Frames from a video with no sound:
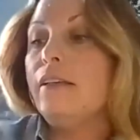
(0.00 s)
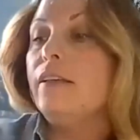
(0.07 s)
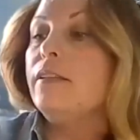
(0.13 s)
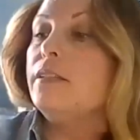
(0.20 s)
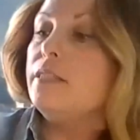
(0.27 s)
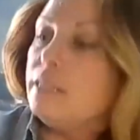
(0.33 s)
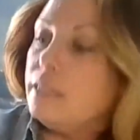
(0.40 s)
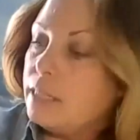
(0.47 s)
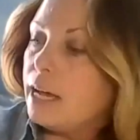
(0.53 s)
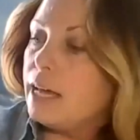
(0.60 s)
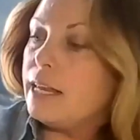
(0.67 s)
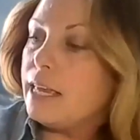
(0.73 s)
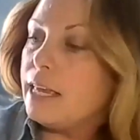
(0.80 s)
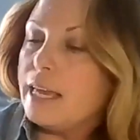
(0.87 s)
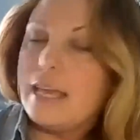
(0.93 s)

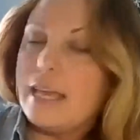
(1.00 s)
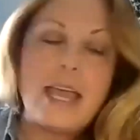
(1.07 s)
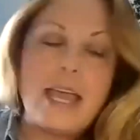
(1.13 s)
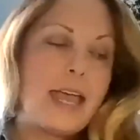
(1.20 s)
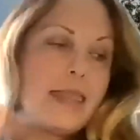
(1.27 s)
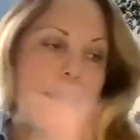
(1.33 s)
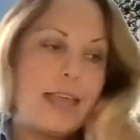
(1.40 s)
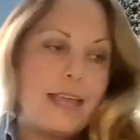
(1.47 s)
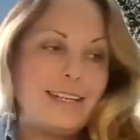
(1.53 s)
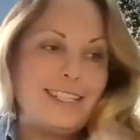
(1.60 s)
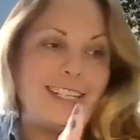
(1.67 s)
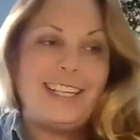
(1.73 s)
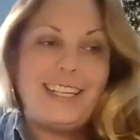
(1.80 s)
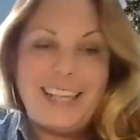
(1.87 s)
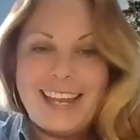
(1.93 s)
studying and then
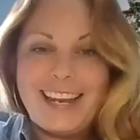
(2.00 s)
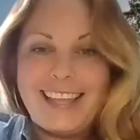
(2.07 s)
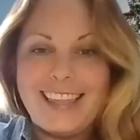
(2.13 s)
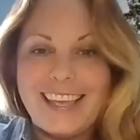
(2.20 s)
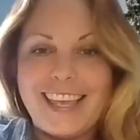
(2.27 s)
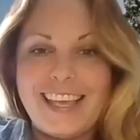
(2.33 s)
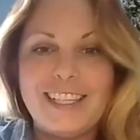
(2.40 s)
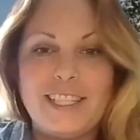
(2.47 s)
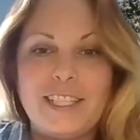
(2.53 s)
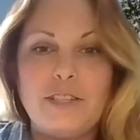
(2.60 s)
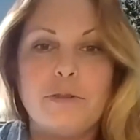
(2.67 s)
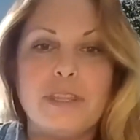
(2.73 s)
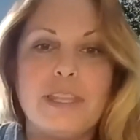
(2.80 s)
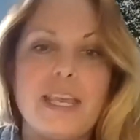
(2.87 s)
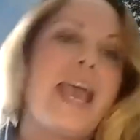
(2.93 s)
just letting the kids do
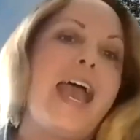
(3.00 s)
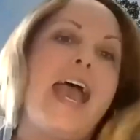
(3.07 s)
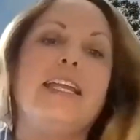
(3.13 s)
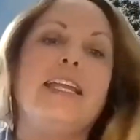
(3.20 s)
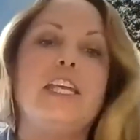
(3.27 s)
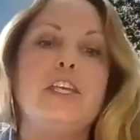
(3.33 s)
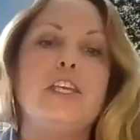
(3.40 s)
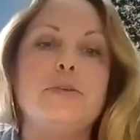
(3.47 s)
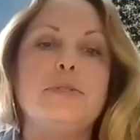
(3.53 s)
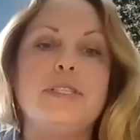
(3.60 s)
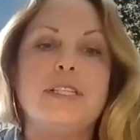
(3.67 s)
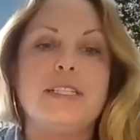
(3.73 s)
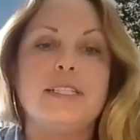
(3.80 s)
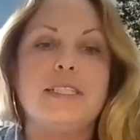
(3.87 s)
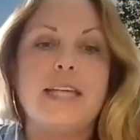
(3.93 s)
what they had. He
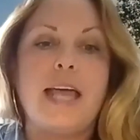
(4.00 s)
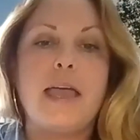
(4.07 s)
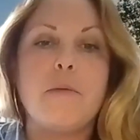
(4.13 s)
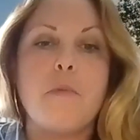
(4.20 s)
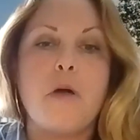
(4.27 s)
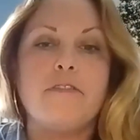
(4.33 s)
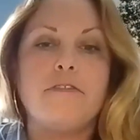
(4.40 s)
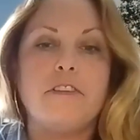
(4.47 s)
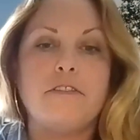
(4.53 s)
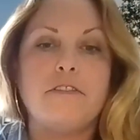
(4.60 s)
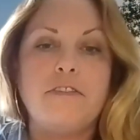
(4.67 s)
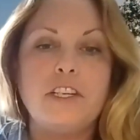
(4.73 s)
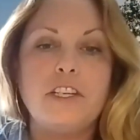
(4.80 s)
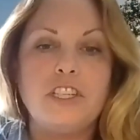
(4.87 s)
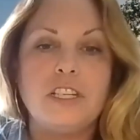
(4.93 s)
used his time off
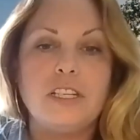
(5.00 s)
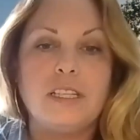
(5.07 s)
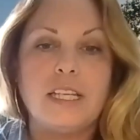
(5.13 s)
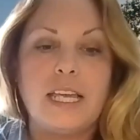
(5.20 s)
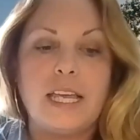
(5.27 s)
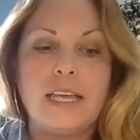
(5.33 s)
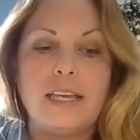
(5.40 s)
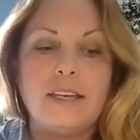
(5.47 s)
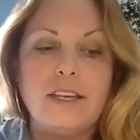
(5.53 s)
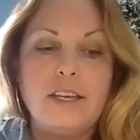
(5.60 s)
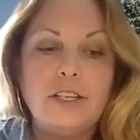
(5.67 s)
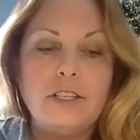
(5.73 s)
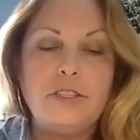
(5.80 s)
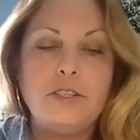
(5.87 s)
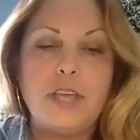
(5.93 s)
efficiently
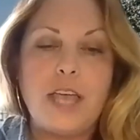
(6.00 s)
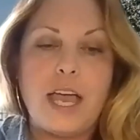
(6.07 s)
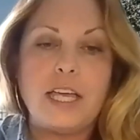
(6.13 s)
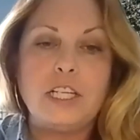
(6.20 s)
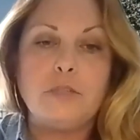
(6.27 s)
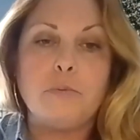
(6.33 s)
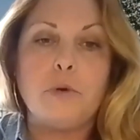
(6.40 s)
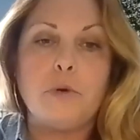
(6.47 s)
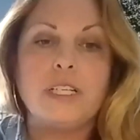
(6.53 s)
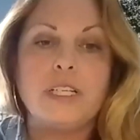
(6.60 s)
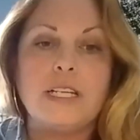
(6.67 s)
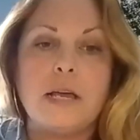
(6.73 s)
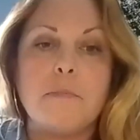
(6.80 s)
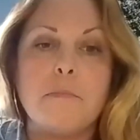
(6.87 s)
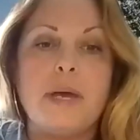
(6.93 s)
to get his work
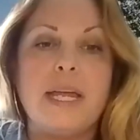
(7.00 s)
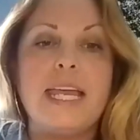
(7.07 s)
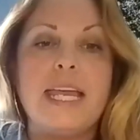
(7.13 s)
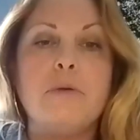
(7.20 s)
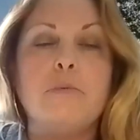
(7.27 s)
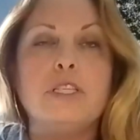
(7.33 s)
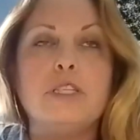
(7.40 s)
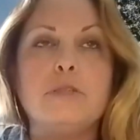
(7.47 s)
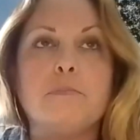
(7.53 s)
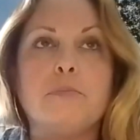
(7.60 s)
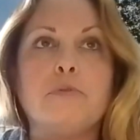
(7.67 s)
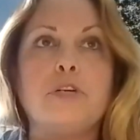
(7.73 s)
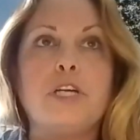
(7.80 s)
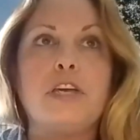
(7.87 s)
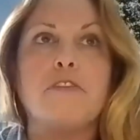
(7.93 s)
done, but it was
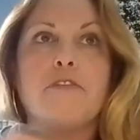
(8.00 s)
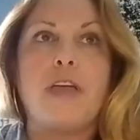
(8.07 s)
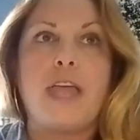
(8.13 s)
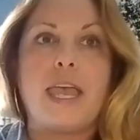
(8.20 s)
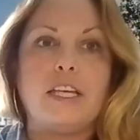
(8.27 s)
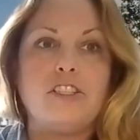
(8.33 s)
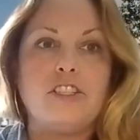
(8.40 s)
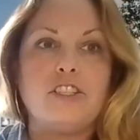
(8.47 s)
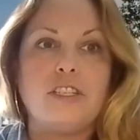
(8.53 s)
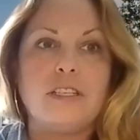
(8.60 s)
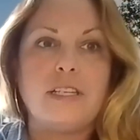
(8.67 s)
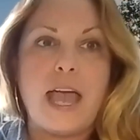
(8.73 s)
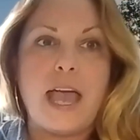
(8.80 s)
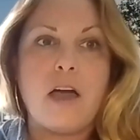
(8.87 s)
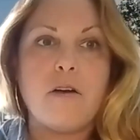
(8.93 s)
prearranged.
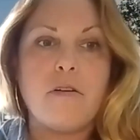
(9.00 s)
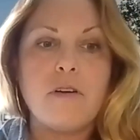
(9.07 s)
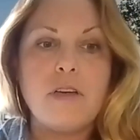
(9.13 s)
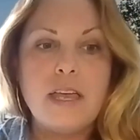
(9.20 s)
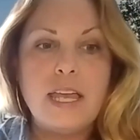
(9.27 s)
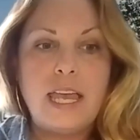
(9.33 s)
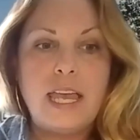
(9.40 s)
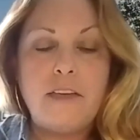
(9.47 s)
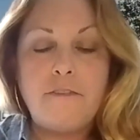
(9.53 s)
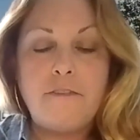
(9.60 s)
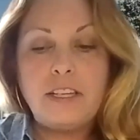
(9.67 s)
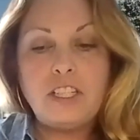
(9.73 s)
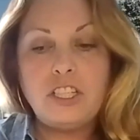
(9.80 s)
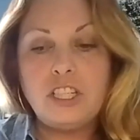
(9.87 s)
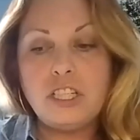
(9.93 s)
Now, if
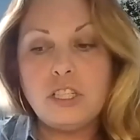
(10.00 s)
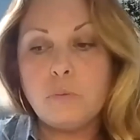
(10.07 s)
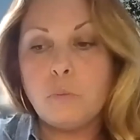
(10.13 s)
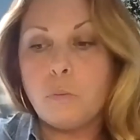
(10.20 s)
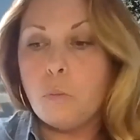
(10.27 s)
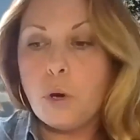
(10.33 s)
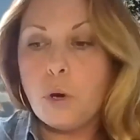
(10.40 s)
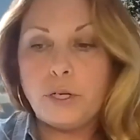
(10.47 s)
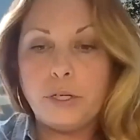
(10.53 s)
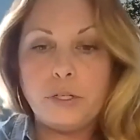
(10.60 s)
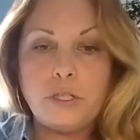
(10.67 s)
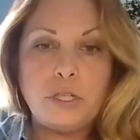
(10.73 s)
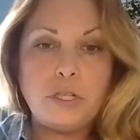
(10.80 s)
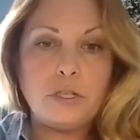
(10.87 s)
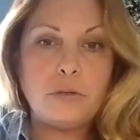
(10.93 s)
it's just one or
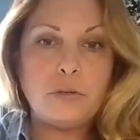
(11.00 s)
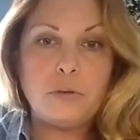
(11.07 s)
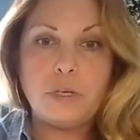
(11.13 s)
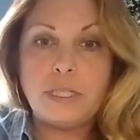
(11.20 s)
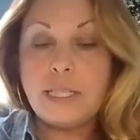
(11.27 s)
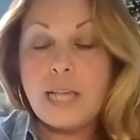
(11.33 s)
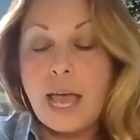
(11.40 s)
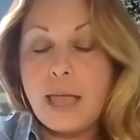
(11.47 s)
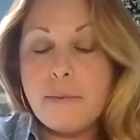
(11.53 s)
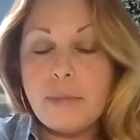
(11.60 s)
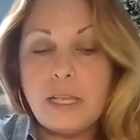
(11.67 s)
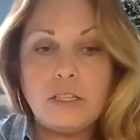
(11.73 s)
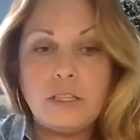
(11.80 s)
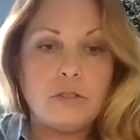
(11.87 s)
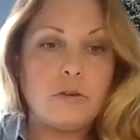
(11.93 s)
two
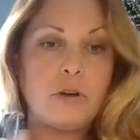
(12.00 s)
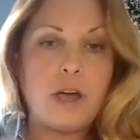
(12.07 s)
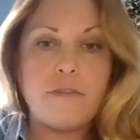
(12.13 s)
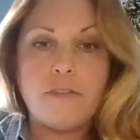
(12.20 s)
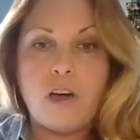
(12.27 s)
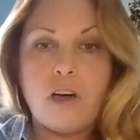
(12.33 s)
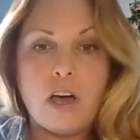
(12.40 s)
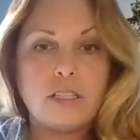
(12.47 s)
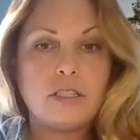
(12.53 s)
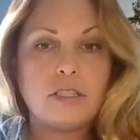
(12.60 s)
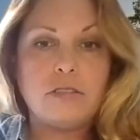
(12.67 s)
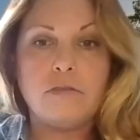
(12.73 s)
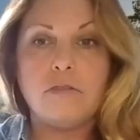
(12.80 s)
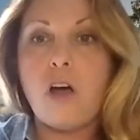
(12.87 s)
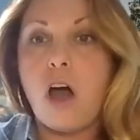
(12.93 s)
assignments, or I've got
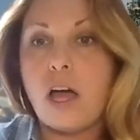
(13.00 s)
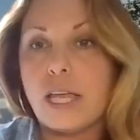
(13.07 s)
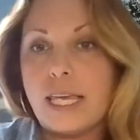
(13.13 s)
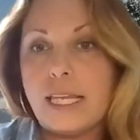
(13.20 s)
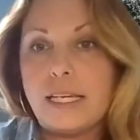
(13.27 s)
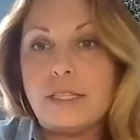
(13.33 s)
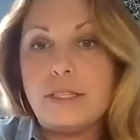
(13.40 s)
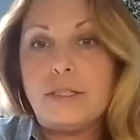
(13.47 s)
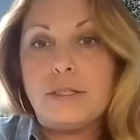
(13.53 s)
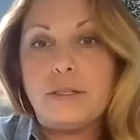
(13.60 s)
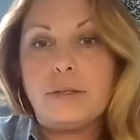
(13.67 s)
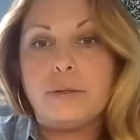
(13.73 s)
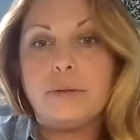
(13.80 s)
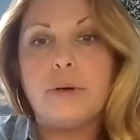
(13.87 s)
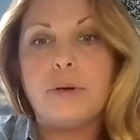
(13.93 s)
to log in and
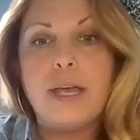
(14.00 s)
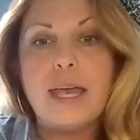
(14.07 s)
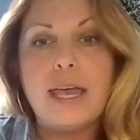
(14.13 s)
do